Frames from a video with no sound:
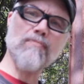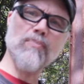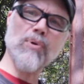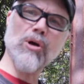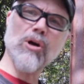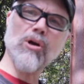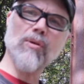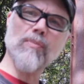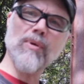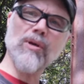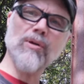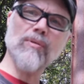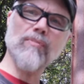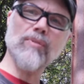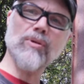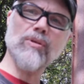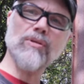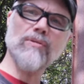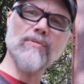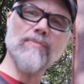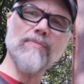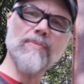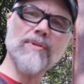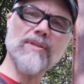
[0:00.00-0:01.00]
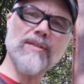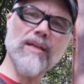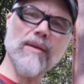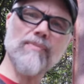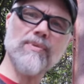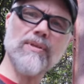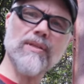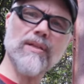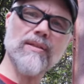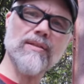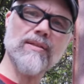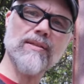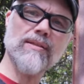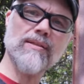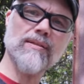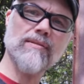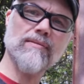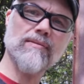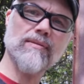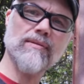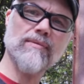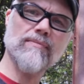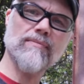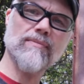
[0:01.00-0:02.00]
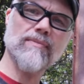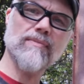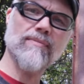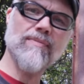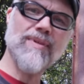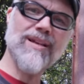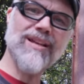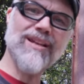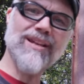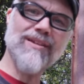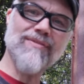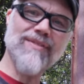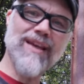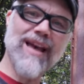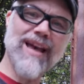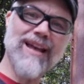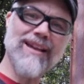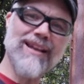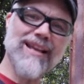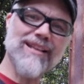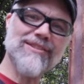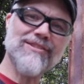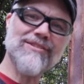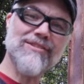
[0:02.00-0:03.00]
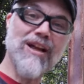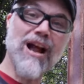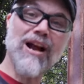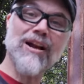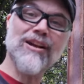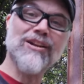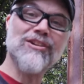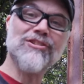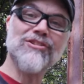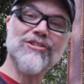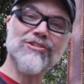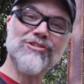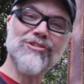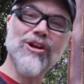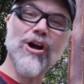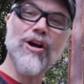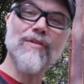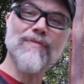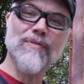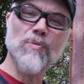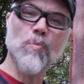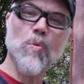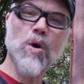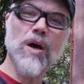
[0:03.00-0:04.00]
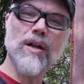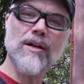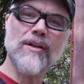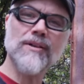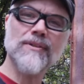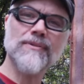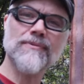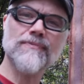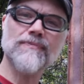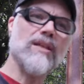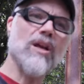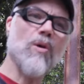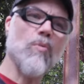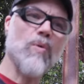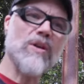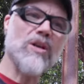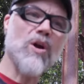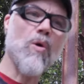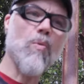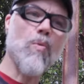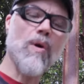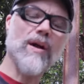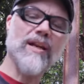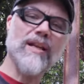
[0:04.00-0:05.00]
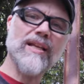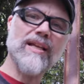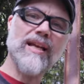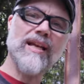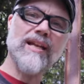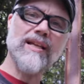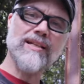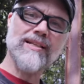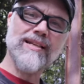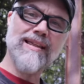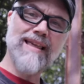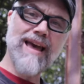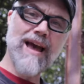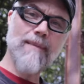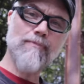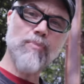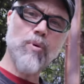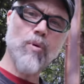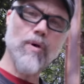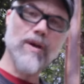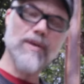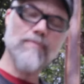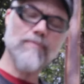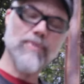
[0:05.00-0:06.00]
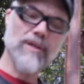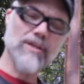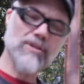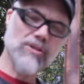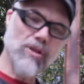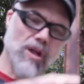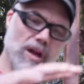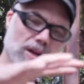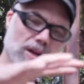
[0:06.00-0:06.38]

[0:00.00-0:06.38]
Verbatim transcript: impermeable substance, meaning that it's not going to dissolve in water. You know, we don't want to get it to that point, but as